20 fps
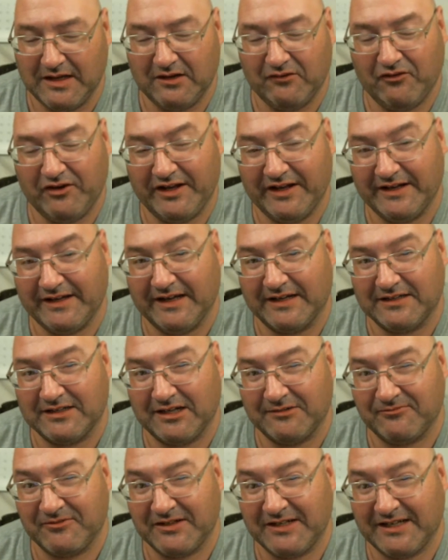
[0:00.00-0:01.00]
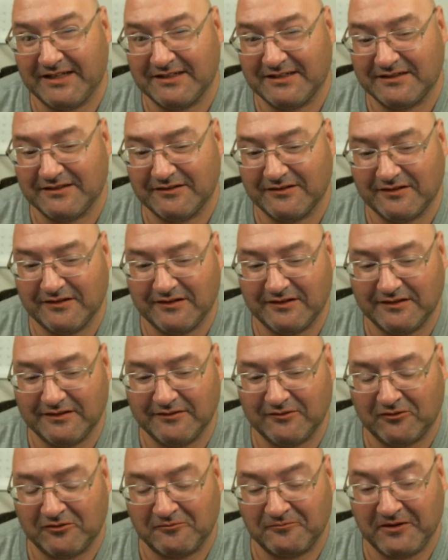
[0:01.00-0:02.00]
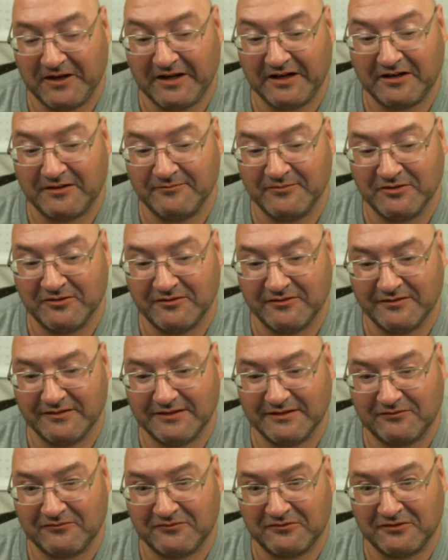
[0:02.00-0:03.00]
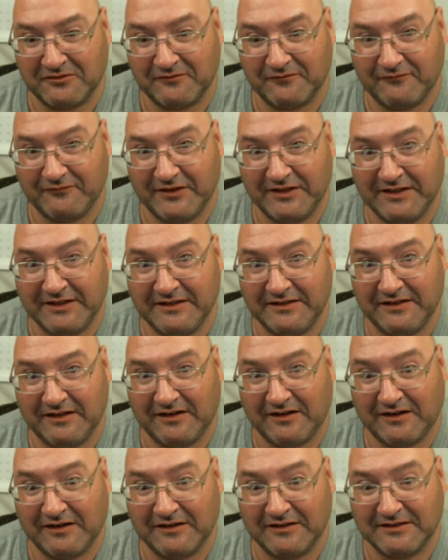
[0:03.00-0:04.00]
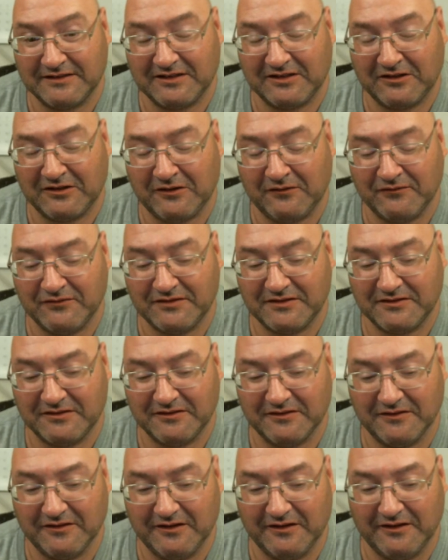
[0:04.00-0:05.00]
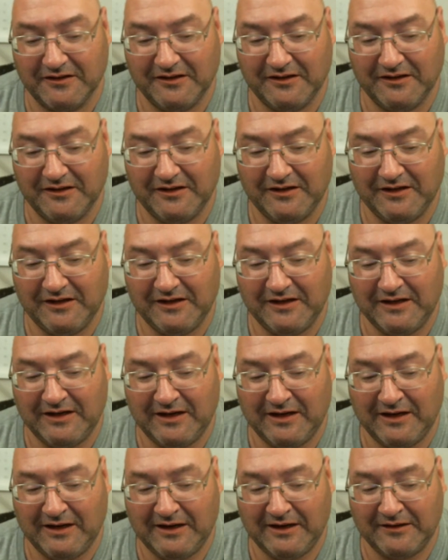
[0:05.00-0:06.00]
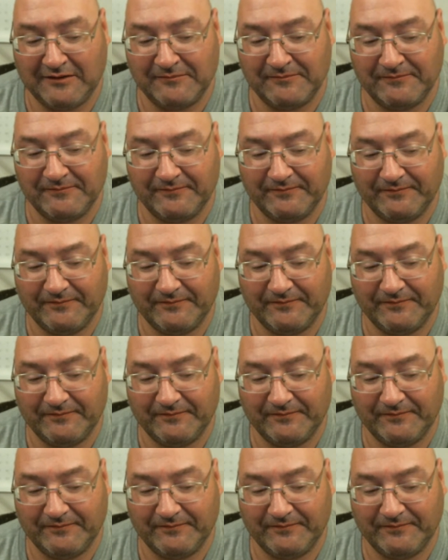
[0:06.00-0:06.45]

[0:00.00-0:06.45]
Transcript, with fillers: we can catch up, I guess, or pay our bills, or feed ourselves. Um.